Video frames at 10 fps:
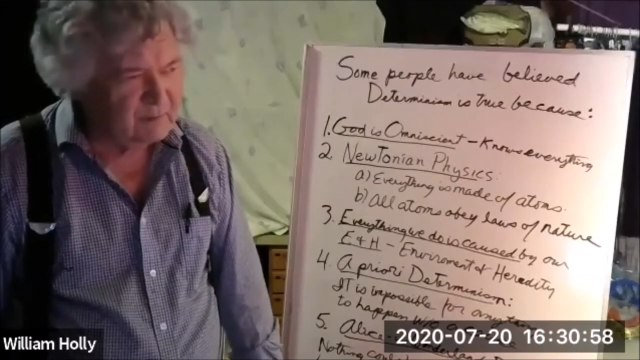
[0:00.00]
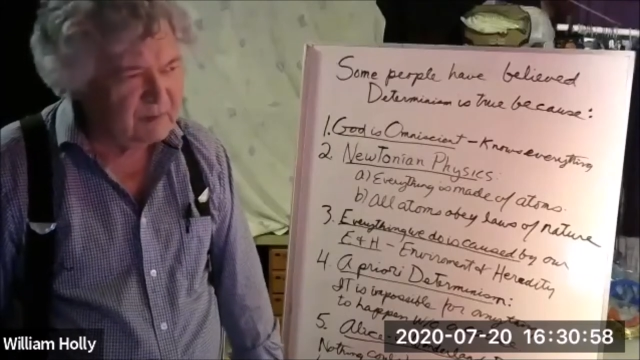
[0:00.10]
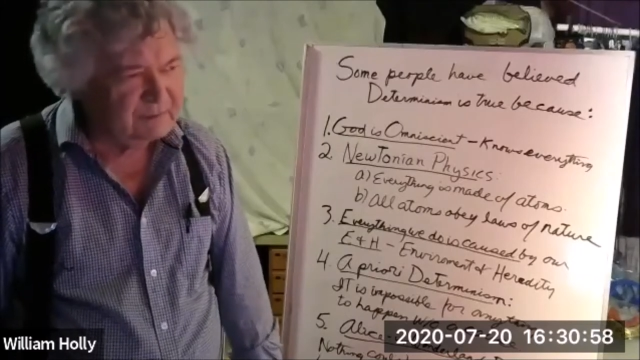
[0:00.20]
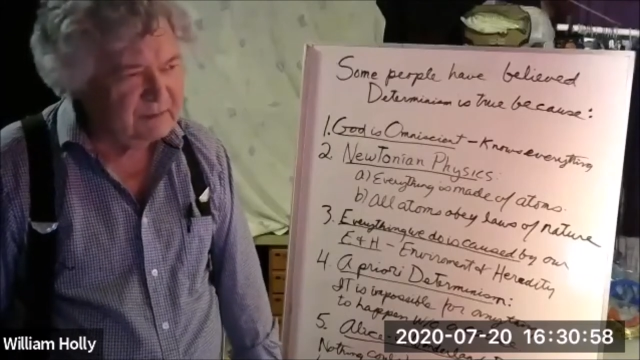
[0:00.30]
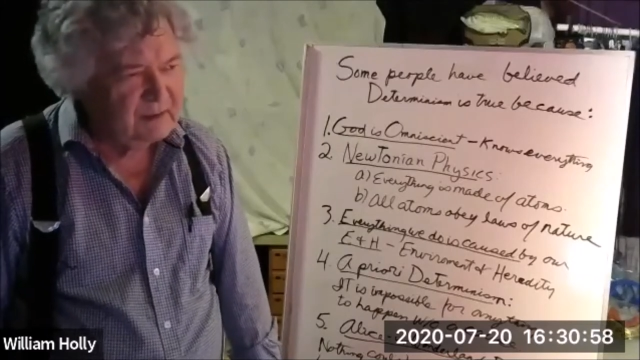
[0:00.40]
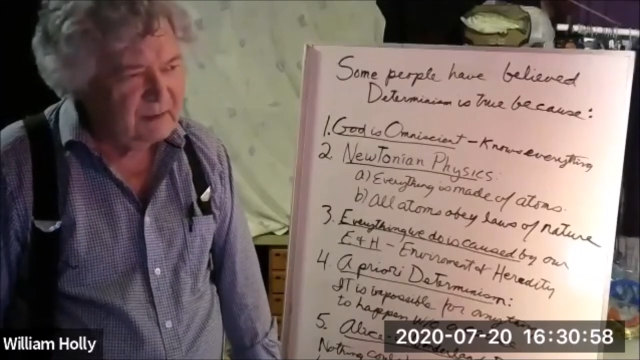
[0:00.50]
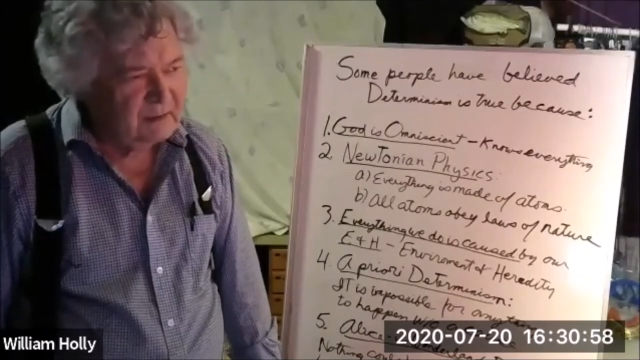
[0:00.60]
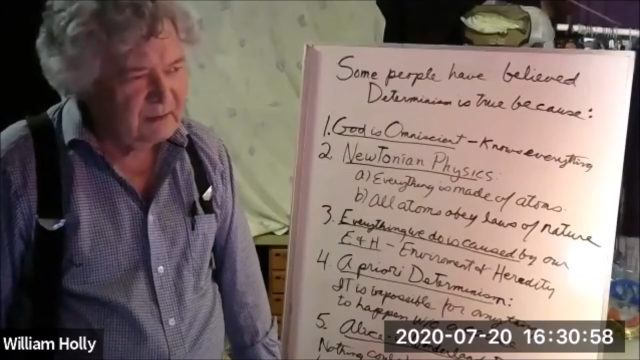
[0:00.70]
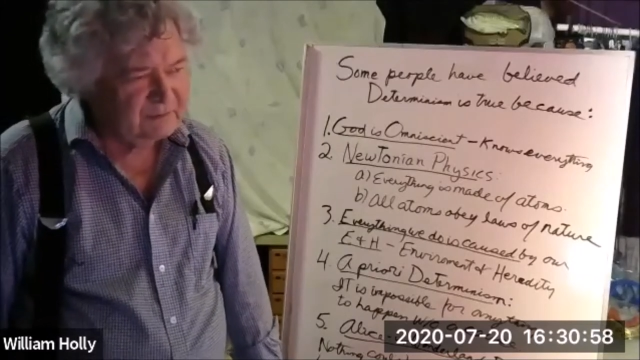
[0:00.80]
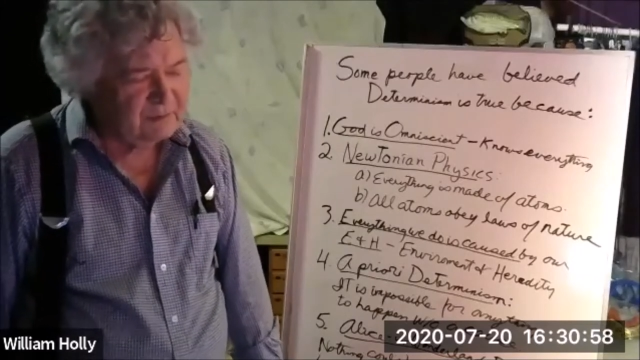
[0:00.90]
was?
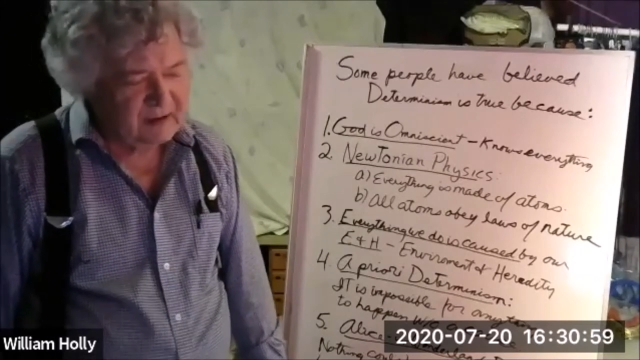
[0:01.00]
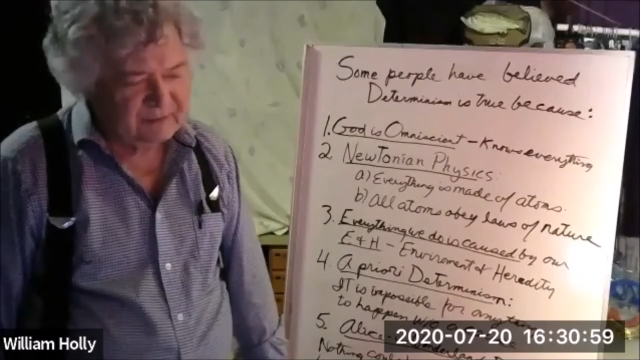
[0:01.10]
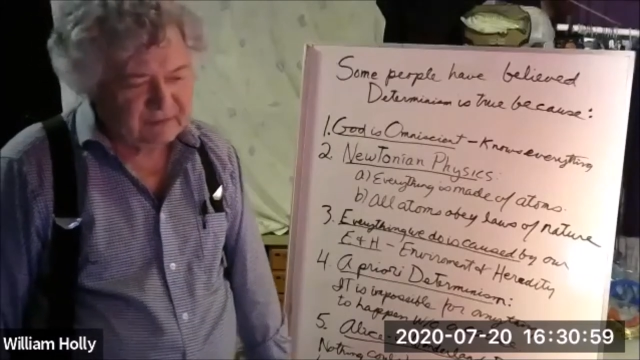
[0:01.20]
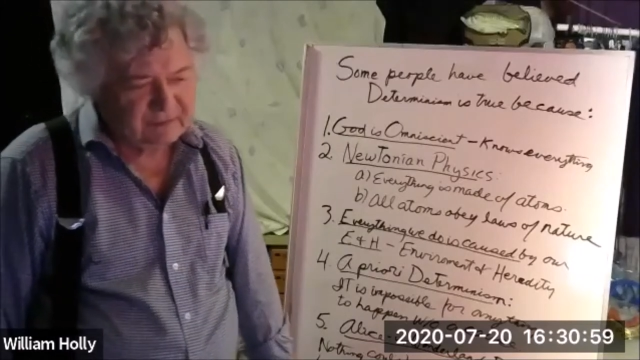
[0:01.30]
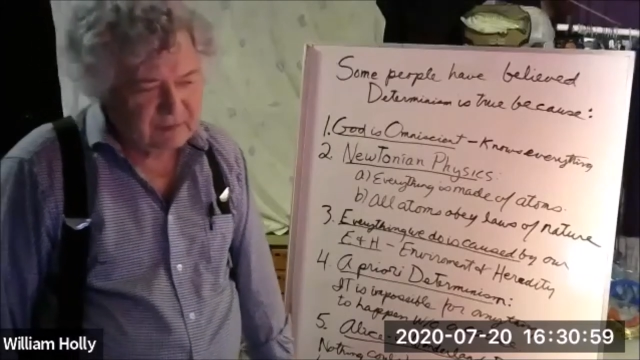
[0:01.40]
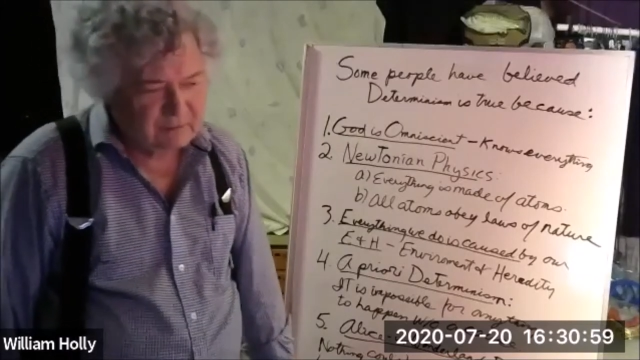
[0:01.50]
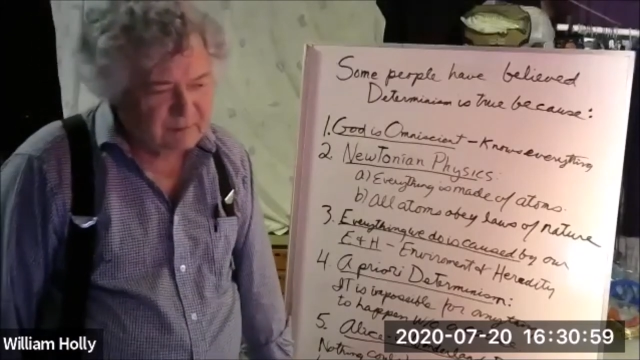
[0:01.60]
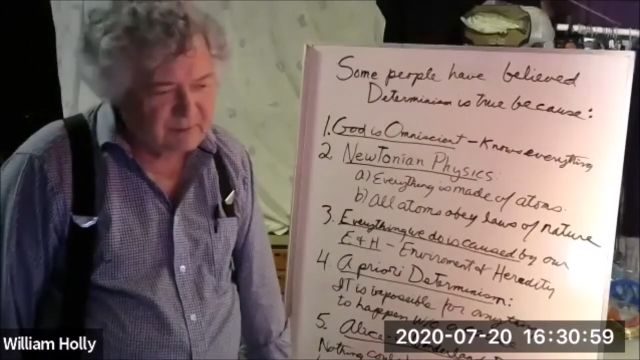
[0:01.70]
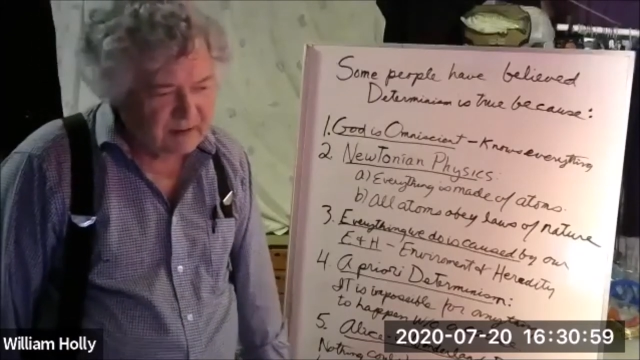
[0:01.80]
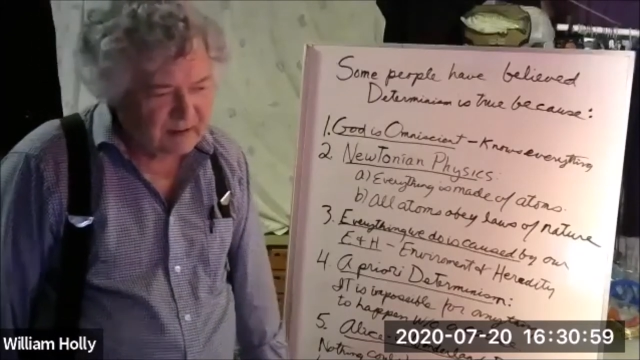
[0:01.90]
Sir Isaac
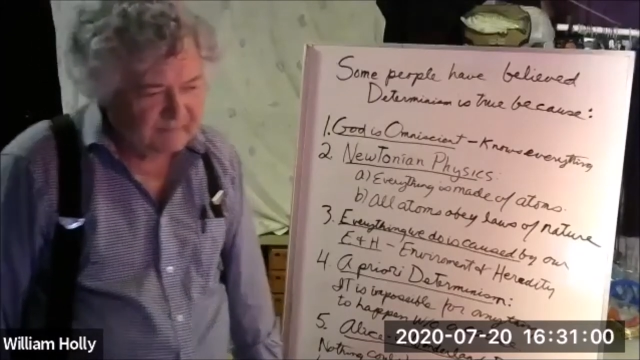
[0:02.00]
Newton uh,